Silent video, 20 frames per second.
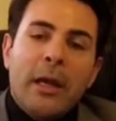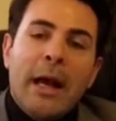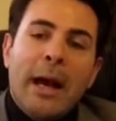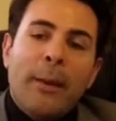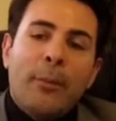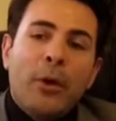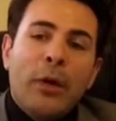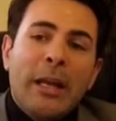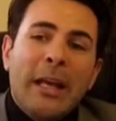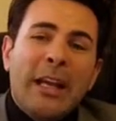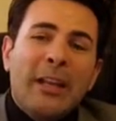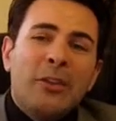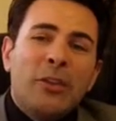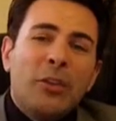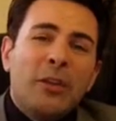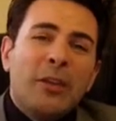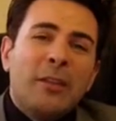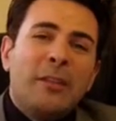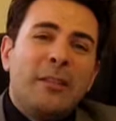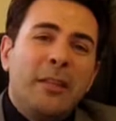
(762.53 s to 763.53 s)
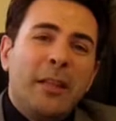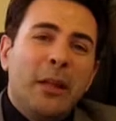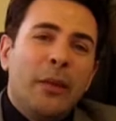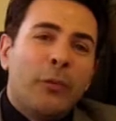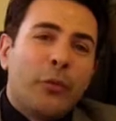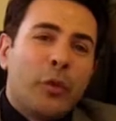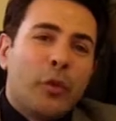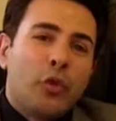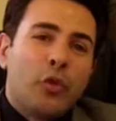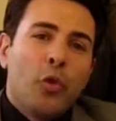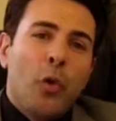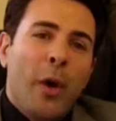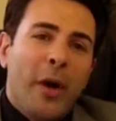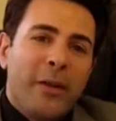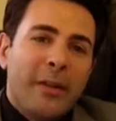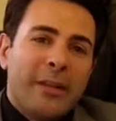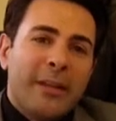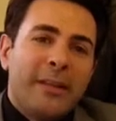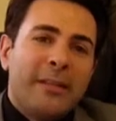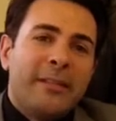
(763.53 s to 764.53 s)
I'm going to get you this deal for
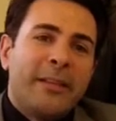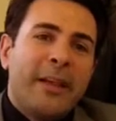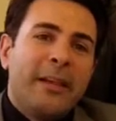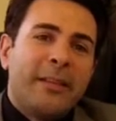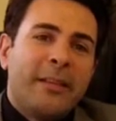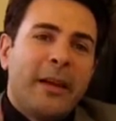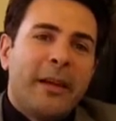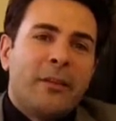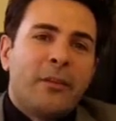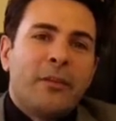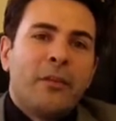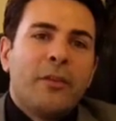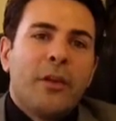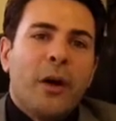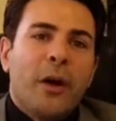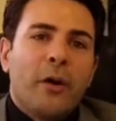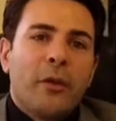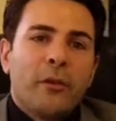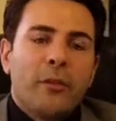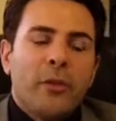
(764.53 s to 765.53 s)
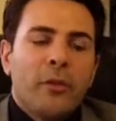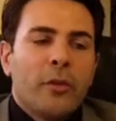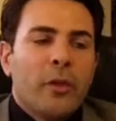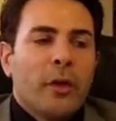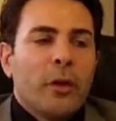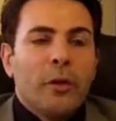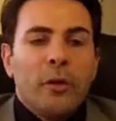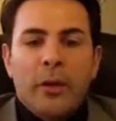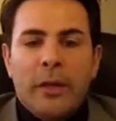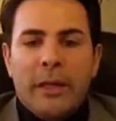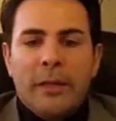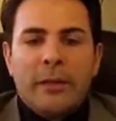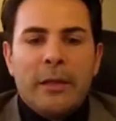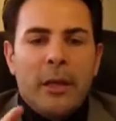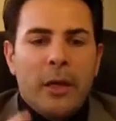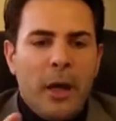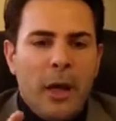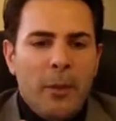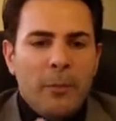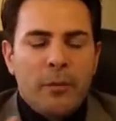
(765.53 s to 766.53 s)
$210,000. He's going to look at the
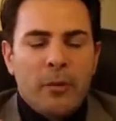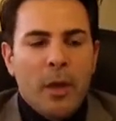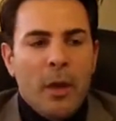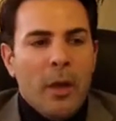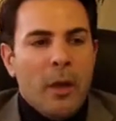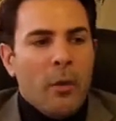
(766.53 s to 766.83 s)
comps.